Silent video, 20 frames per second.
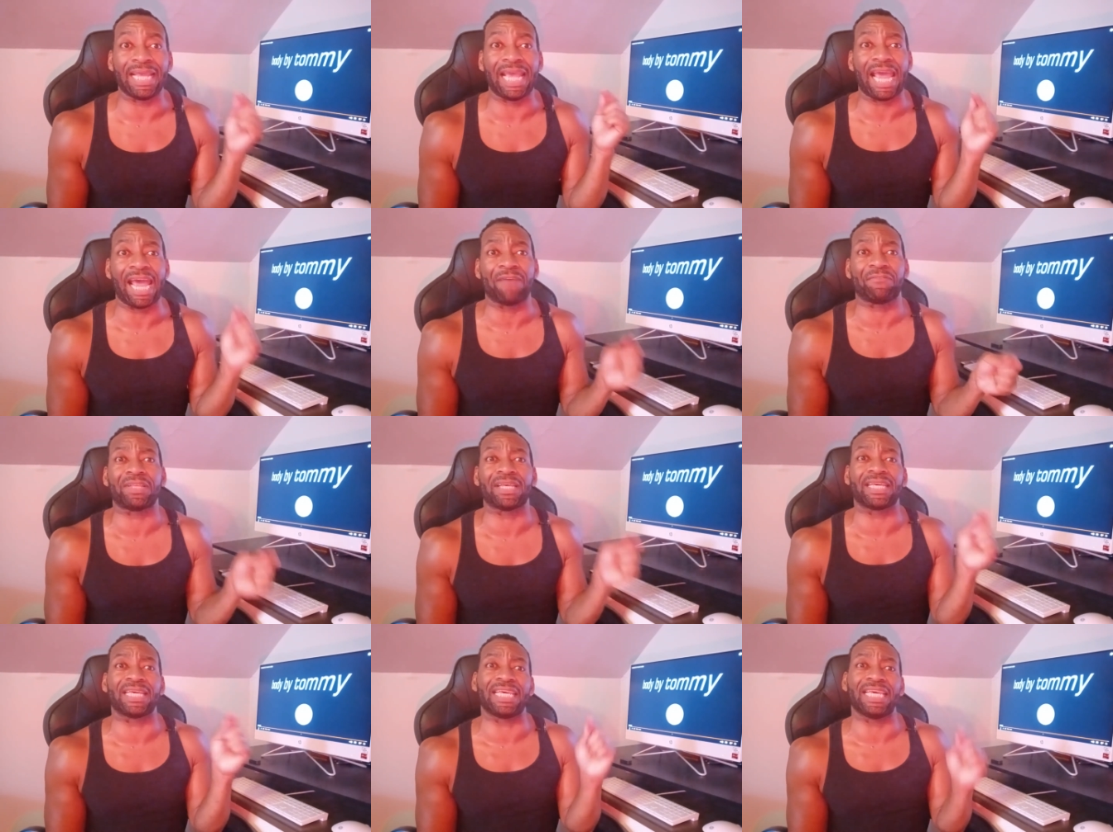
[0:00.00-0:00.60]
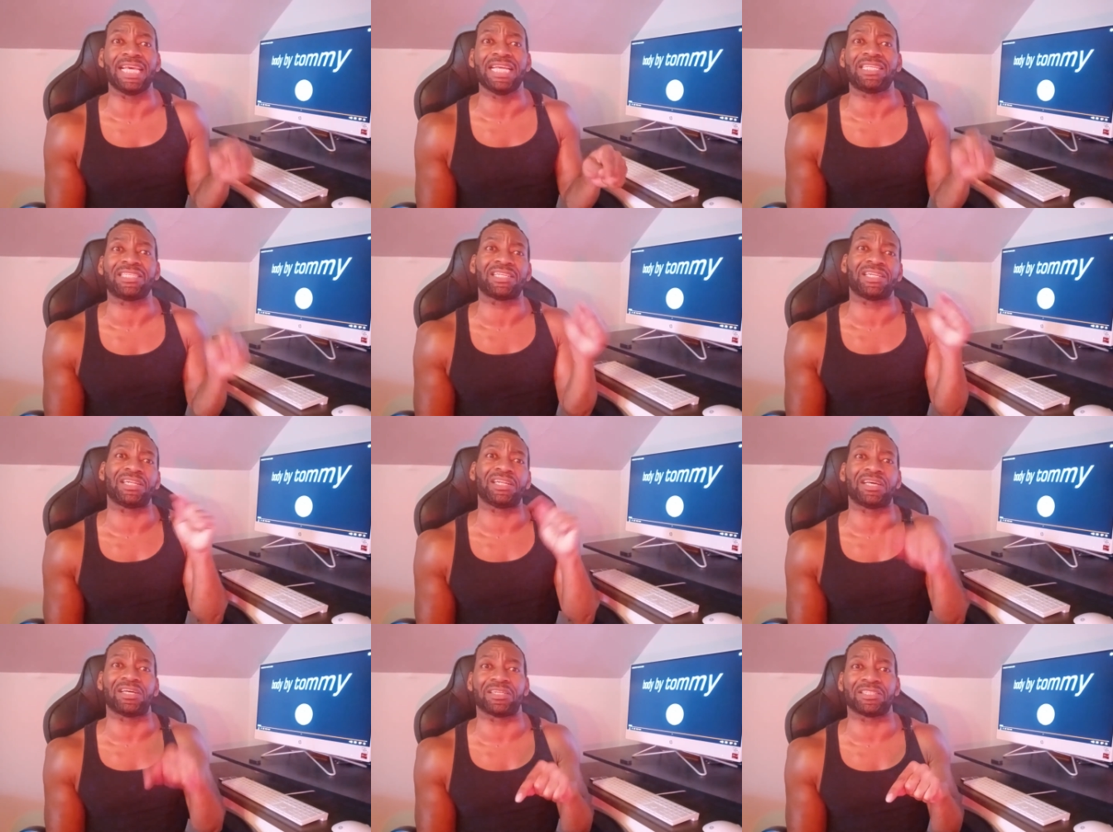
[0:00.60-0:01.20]
After
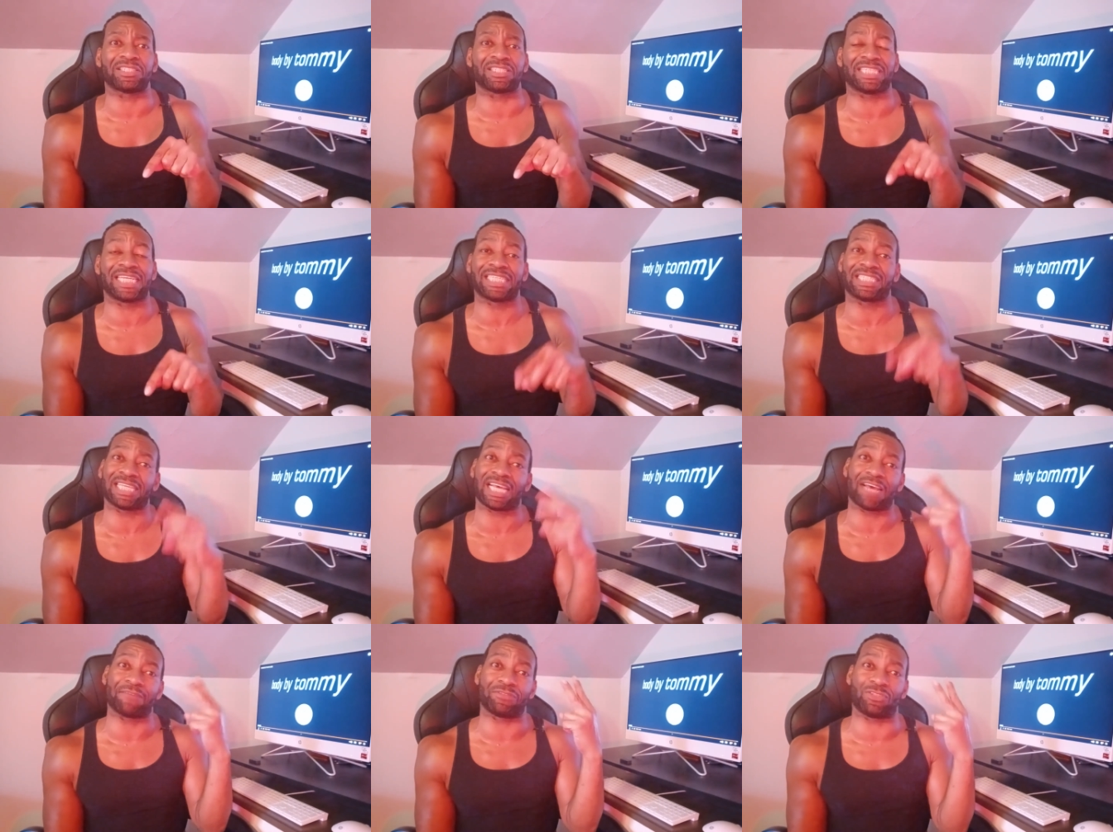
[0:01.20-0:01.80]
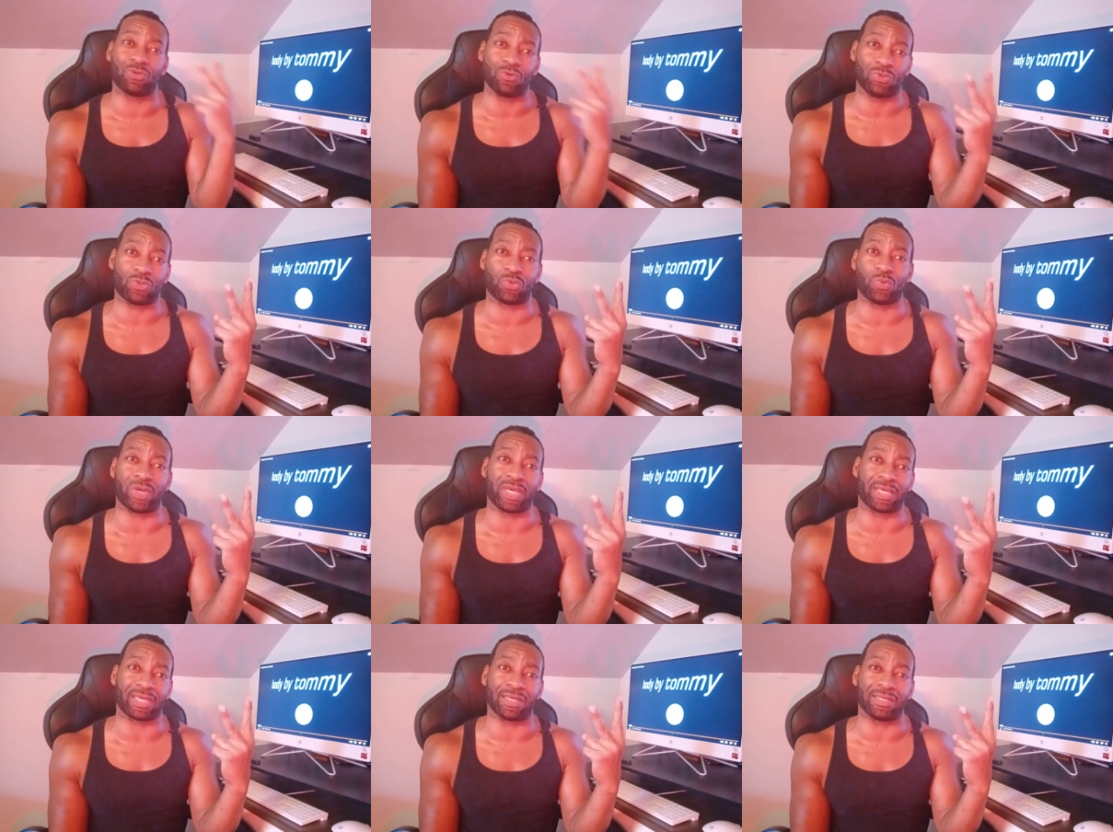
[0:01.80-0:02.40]
each lunch, she has to have 2
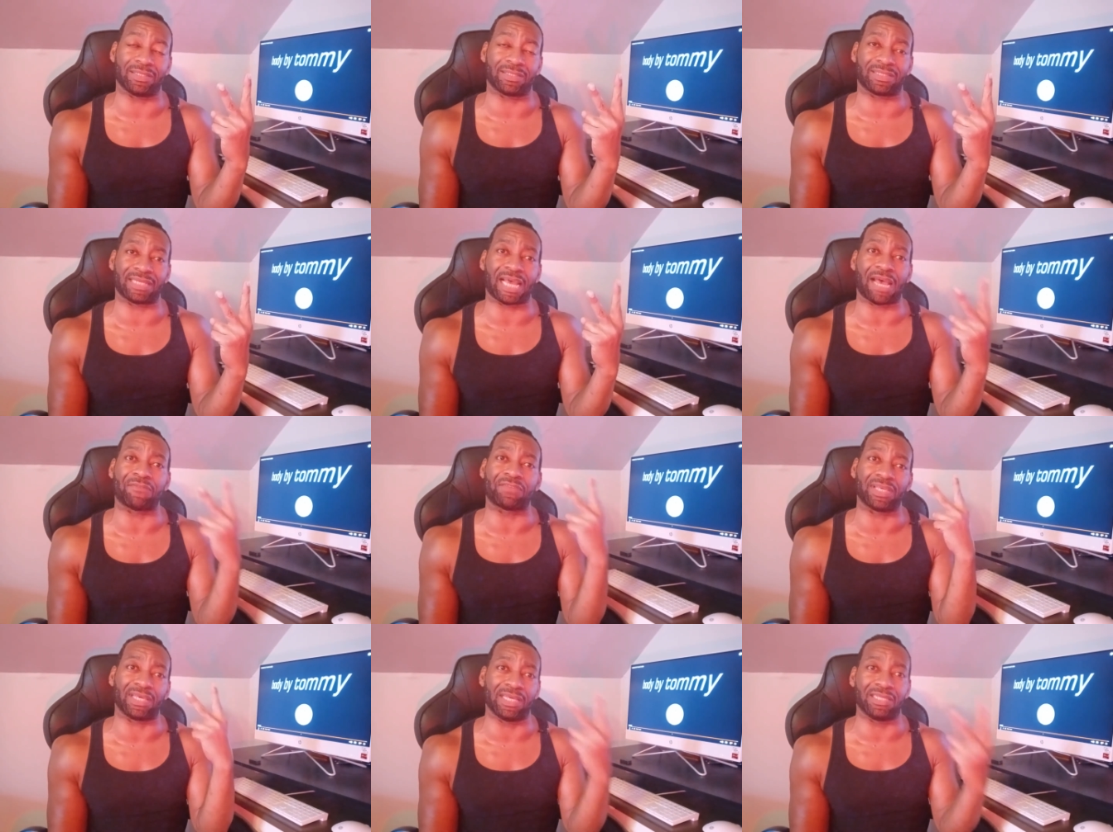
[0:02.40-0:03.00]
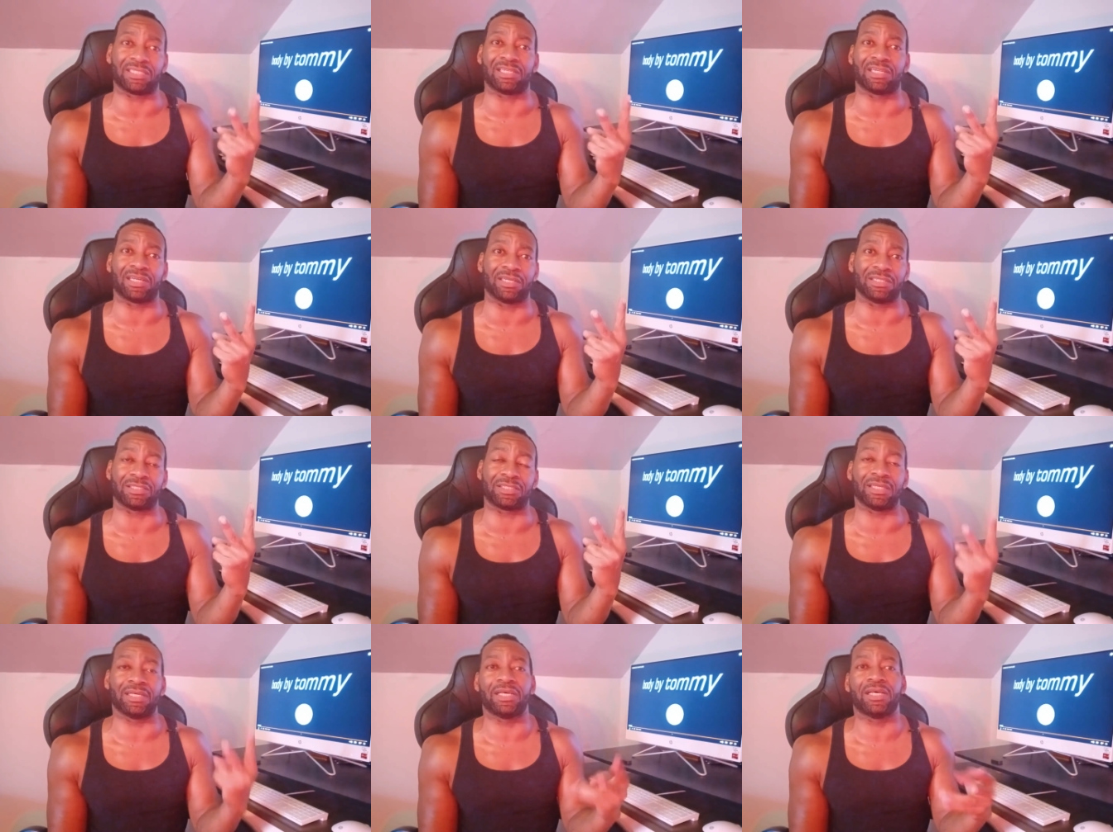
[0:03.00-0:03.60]
Twinkies after each
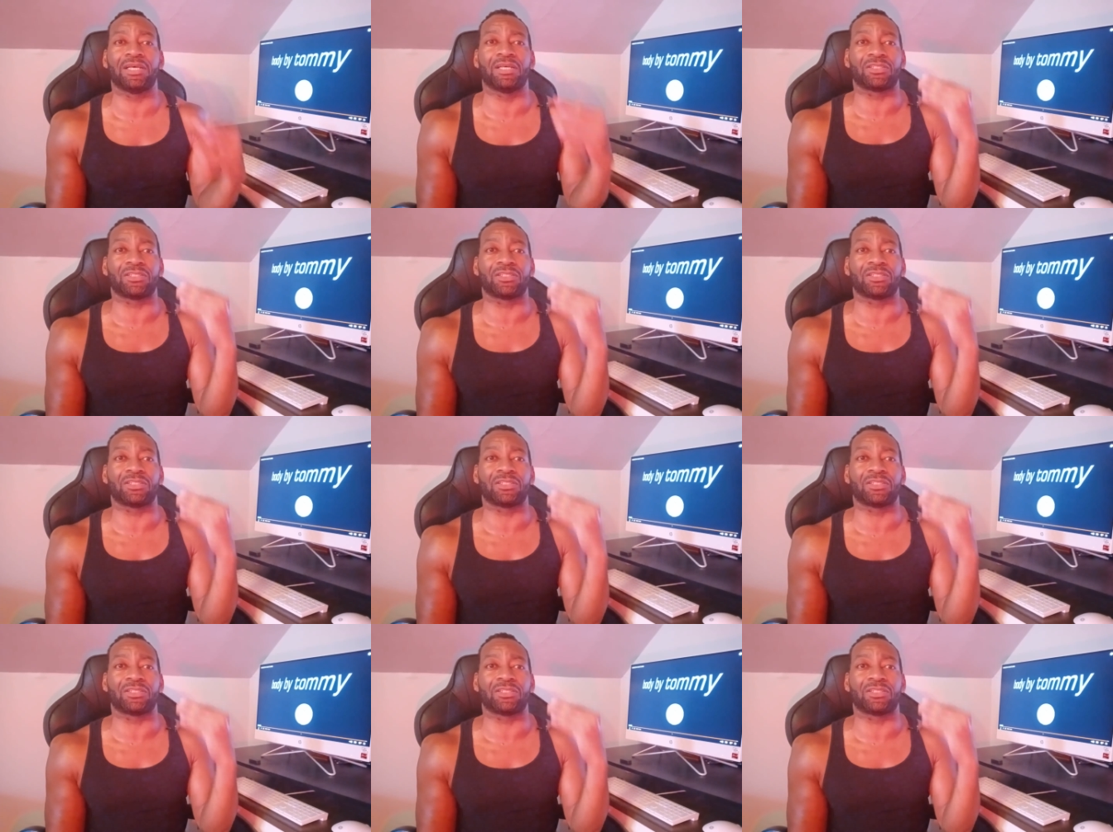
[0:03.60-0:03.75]
lunch.